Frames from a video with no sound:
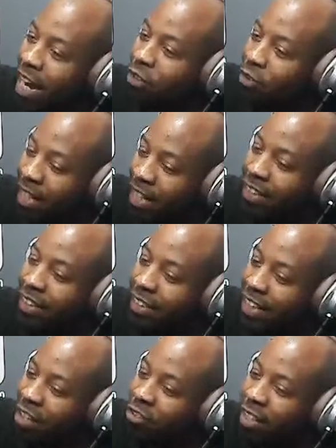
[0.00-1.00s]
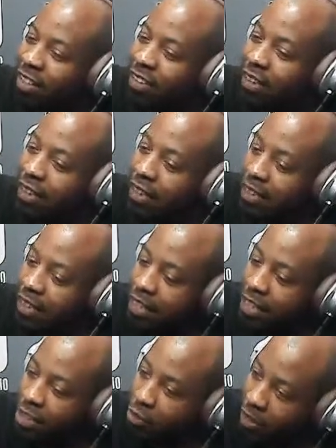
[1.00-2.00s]
I don't count the
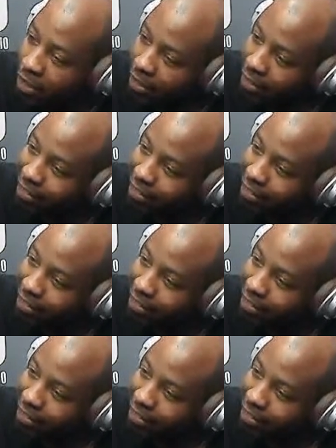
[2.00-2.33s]
little kids.